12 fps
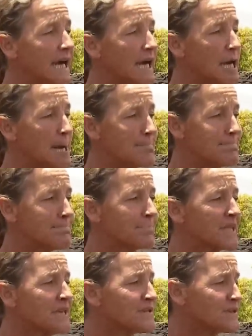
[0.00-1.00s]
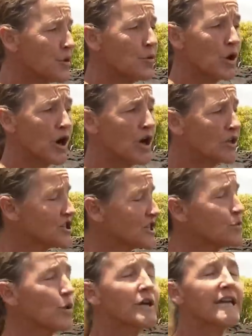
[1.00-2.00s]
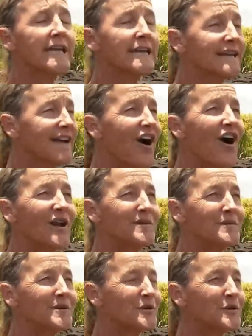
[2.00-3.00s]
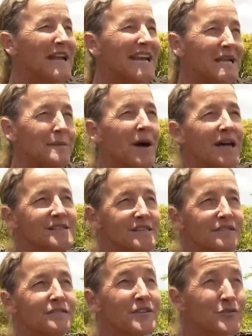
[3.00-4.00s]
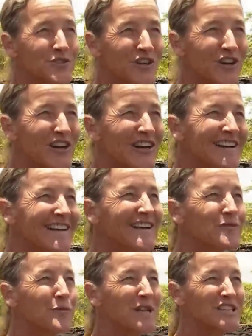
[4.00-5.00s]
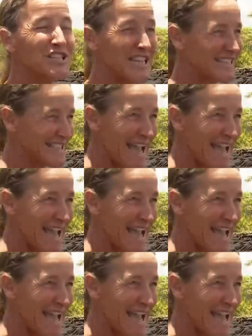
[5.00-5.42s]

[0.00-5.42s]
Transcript: So we're all just working on creating a positive future, which it's